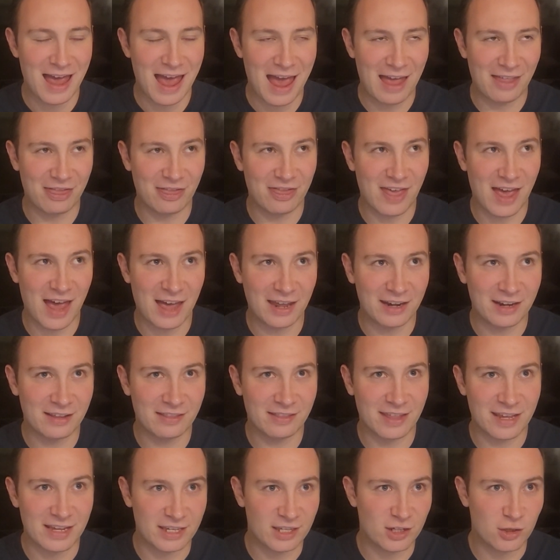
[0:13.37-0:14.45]
and then
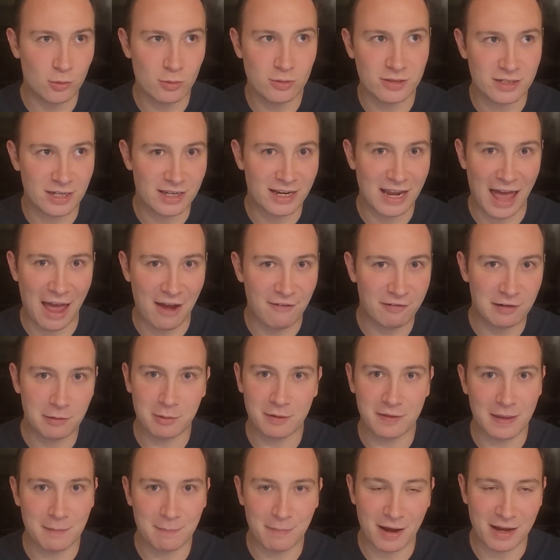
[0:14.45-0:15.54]
they use it
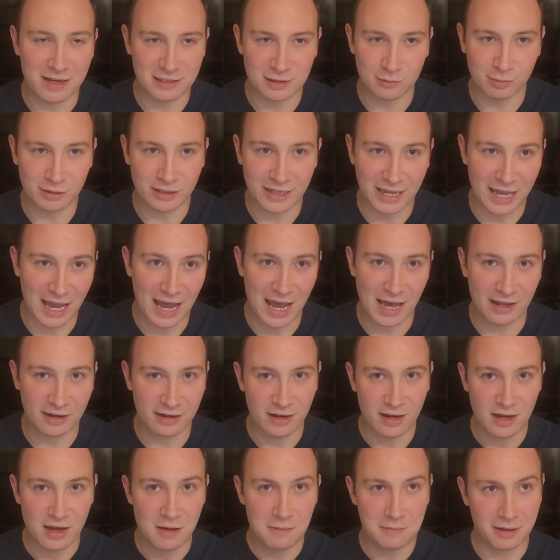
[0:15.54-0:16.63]
everywhere they possibly can
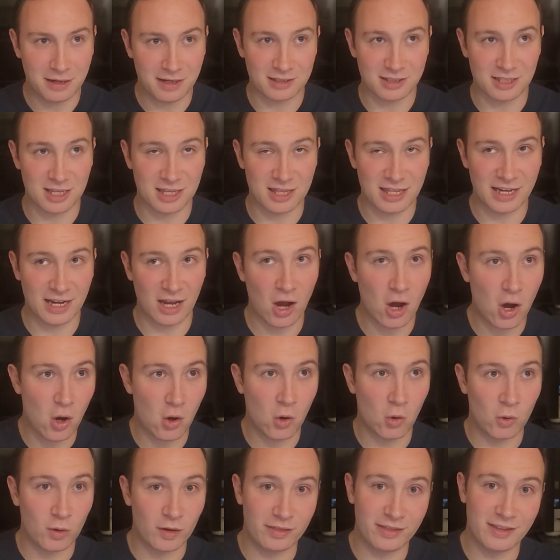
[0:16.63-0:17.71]
because they think,
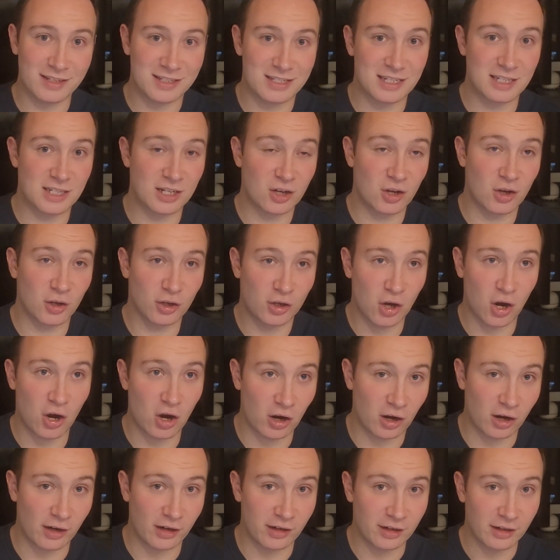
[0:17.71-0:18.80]
oh, this is a good
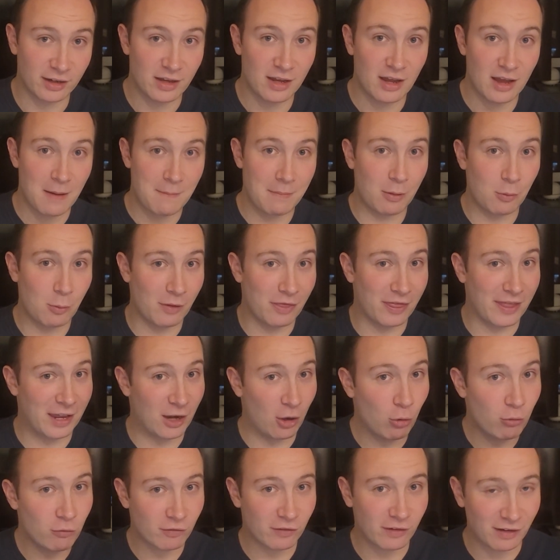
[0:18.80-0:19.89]
card. But what they
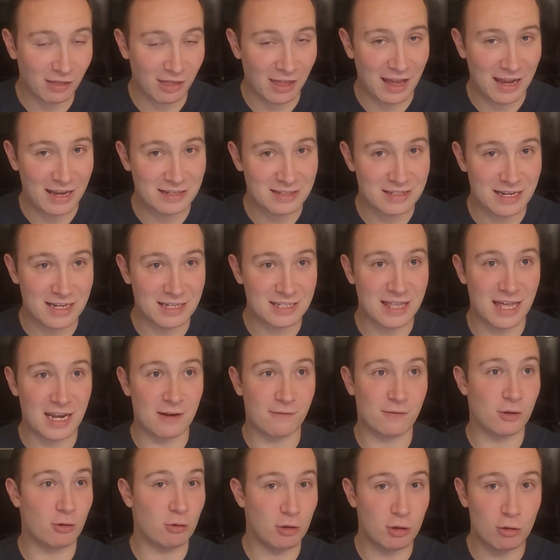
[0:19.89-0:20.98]
don't realize is that
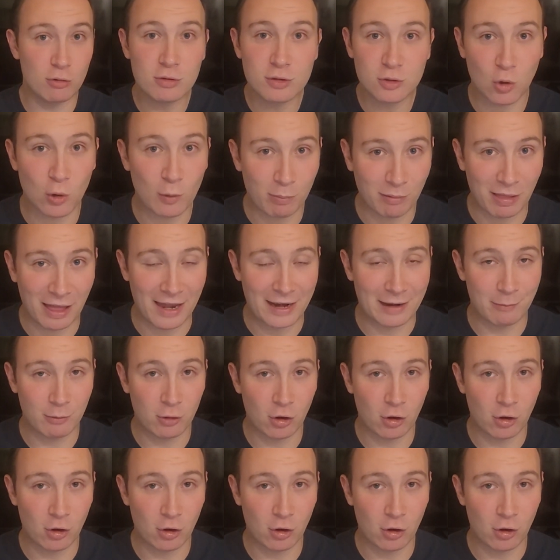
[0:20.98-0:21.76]
if you use your Platinum